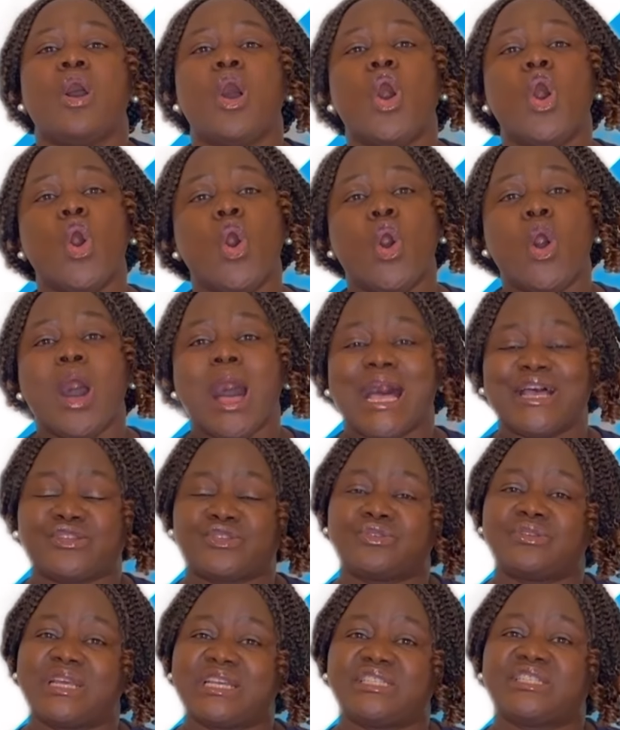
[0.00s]
or as
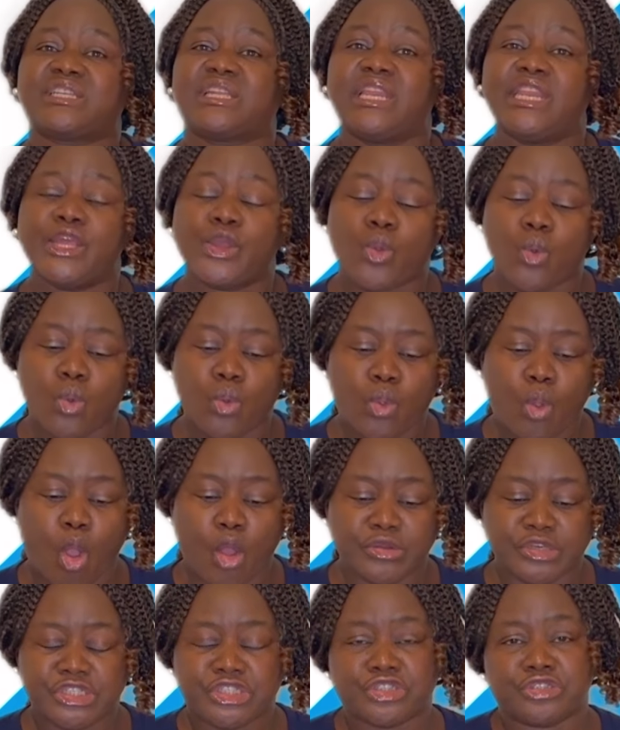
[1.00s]
soon as clinical
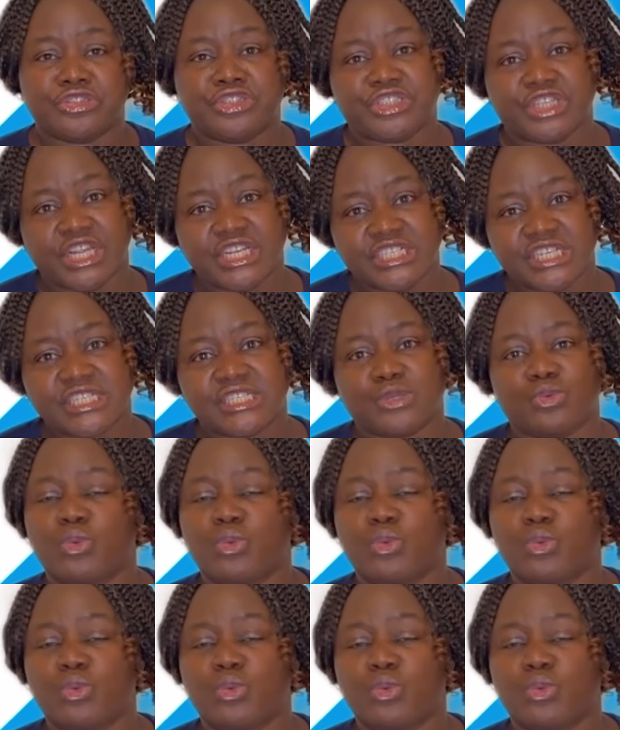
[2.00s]
condition changes.